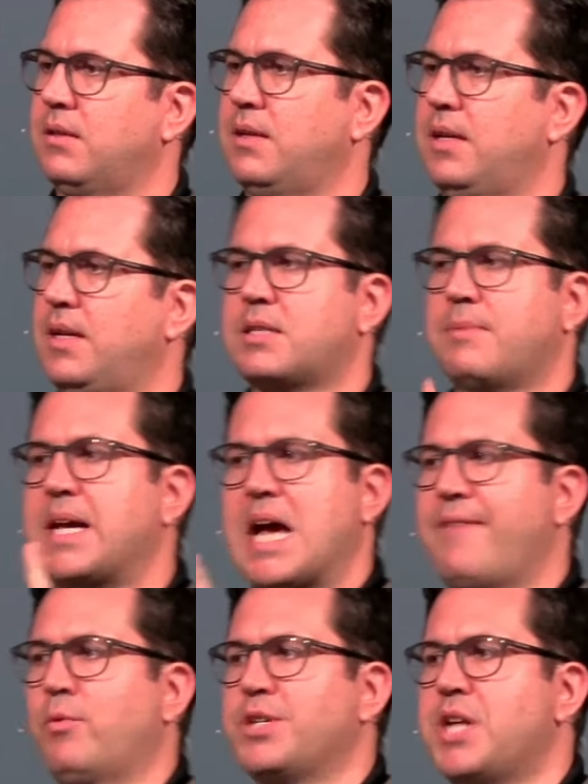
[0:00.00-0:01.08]
It doesn't make
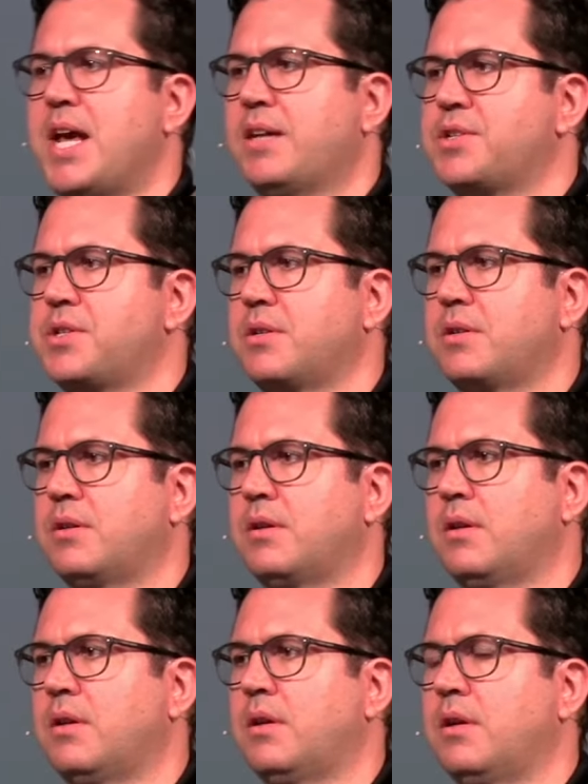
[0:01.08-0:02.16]
everyone change.
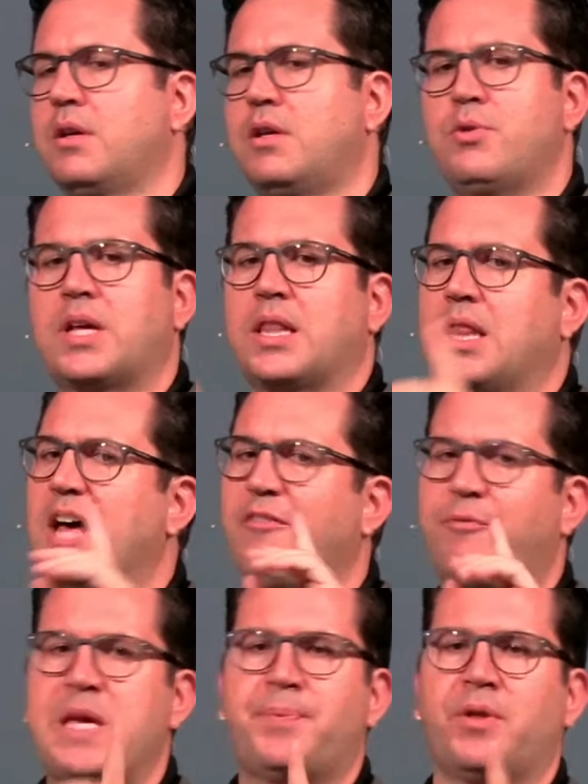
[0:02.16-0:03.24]
You can love
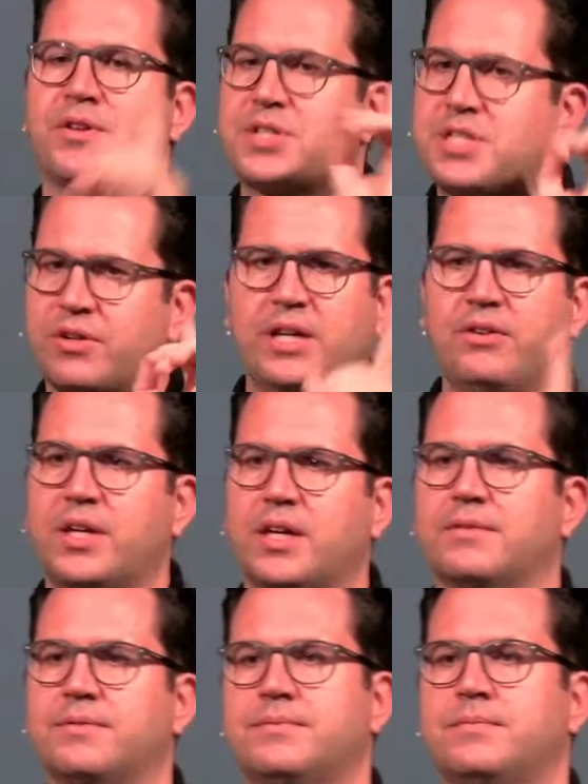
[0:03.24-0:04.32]
people, they'll still kill you.
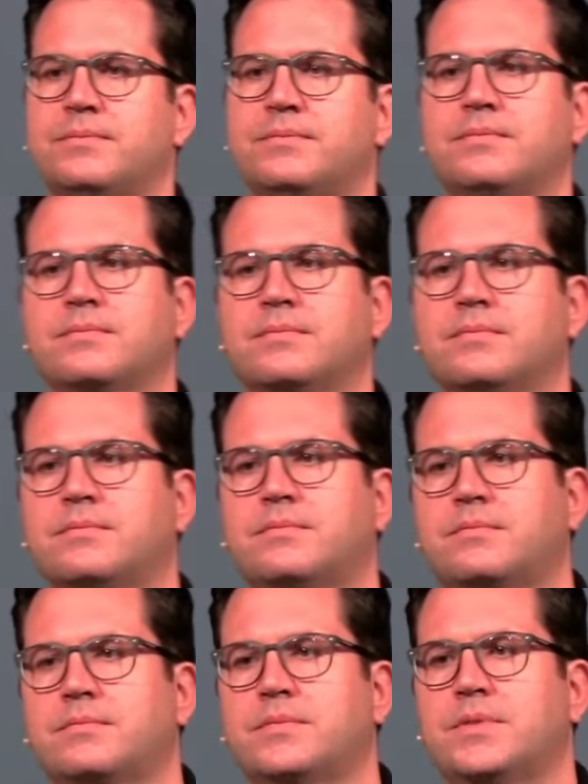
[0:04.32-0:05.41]

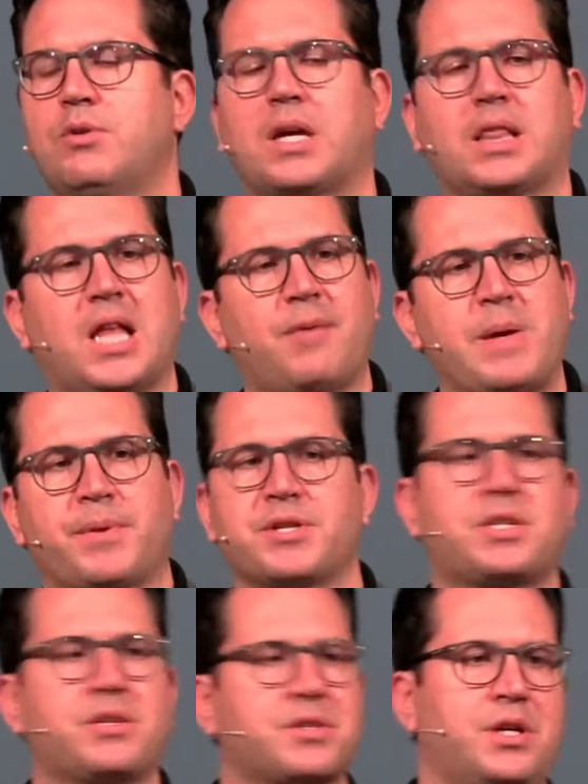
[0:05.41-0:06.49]
You can love people, they'll
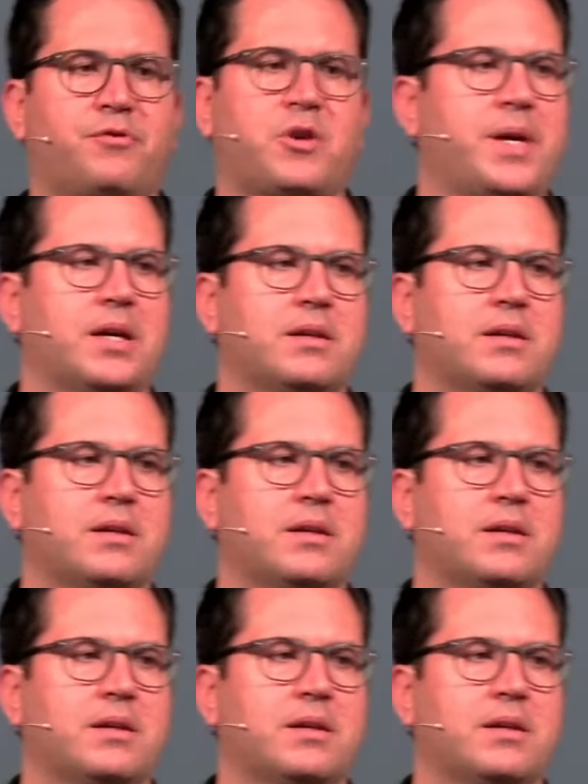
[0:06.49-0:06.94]
still steal from you.